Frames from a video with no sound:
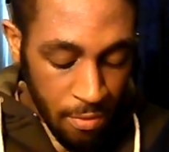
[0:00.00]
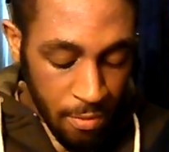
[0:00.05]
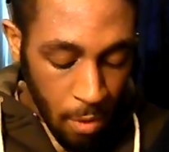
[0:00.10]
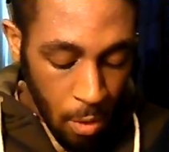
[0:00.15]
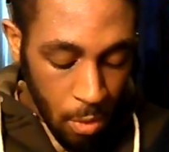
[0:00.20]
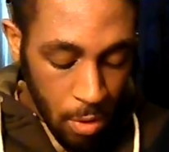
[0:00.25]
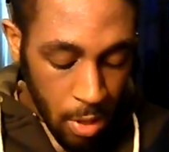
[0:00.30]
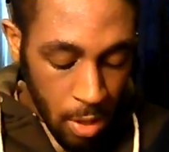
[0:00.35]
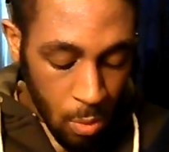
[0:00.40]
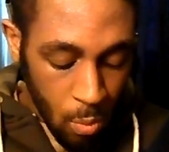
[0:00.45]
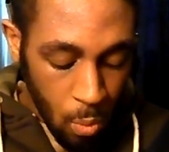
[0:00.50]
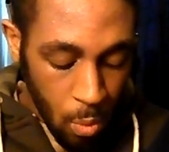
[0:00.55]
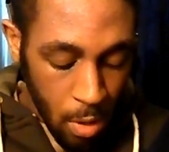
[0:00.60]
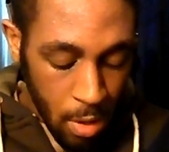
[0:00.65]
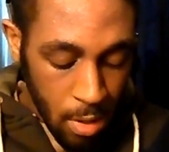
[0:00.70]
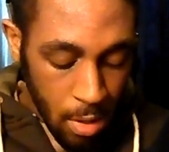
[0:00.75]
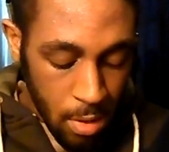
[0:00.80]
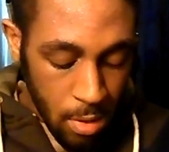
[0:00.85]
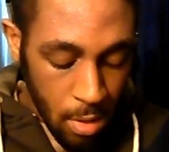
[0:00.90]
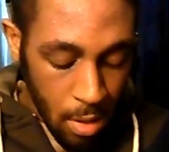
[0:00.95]

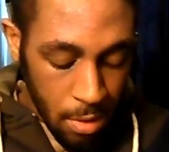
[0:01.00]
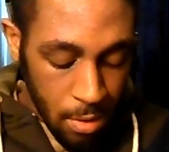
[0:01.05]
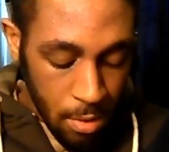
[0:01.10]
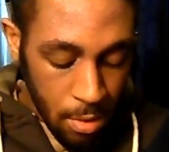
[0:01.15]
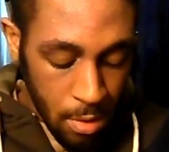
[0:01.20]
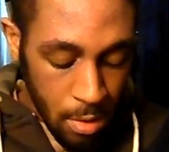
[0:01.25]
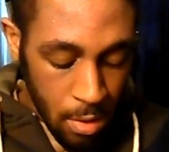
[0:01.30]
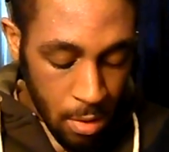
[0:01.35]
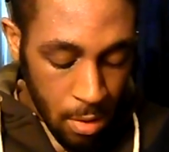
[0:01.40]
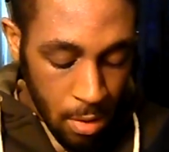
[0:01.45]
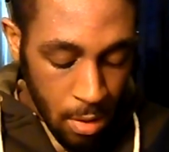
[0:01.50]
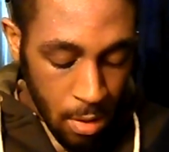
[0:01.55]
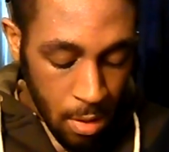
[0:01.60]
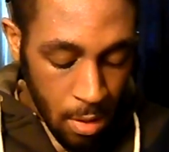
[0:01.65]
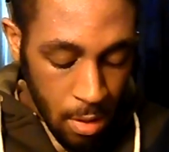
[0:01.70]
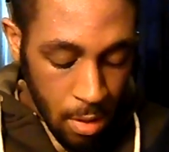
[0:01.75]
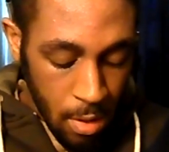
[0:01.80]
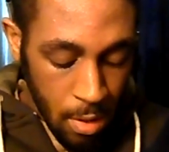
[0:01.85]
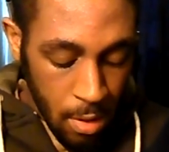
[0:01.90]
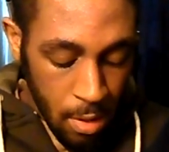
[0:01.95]
provoking one another,
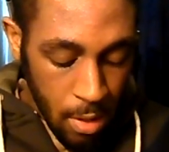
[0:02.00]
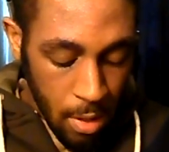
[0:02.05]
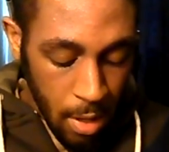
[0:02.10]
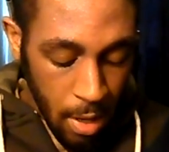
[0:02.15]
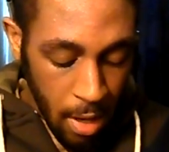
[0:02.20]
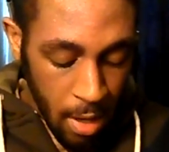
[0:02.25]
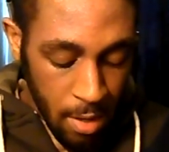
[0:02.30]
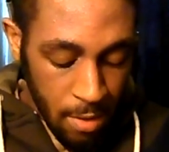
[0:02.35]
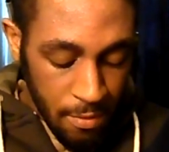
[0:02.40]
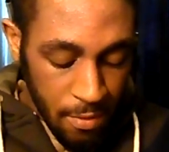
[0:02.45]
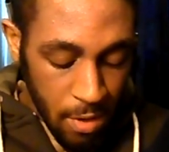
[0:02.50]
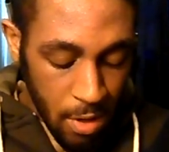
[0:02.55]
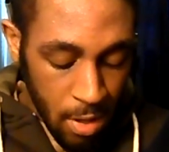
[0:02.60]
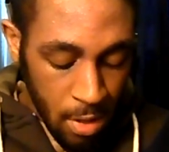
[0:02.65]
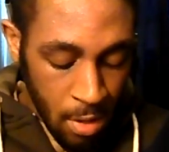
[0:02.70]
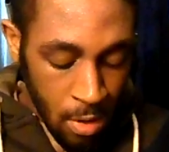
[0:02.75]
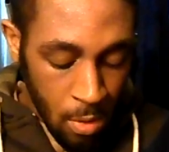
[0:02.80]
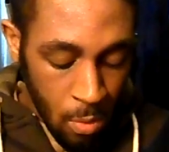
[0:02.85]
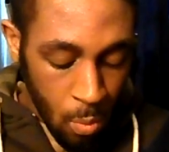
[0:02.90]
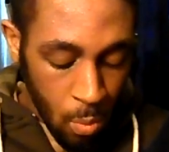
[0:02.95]

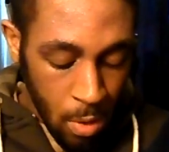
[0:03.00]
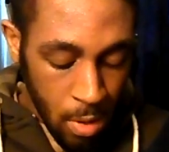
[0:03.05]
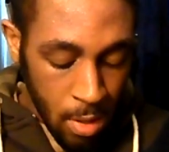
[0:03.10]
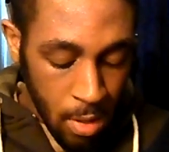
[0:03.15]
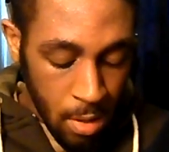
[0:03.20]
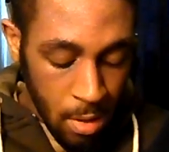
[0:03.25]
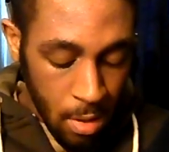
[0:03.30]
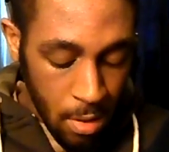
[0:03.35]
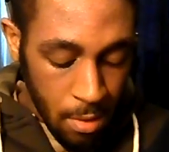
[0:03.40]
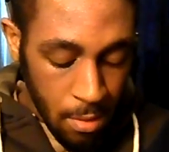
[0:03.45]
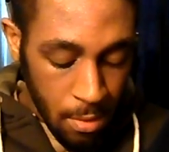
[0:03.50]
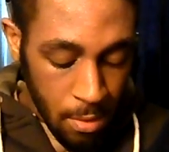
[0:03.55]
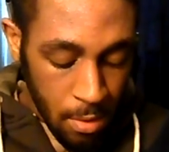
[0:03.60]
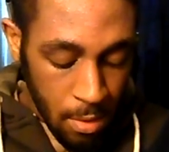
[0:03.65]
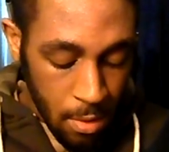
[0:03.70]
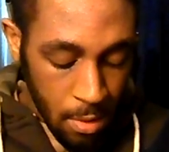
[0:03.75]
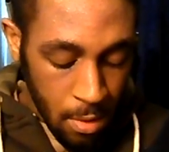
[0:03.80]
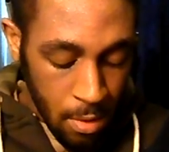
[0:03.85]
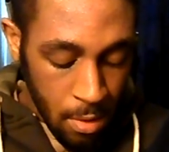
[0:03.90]
envying one another.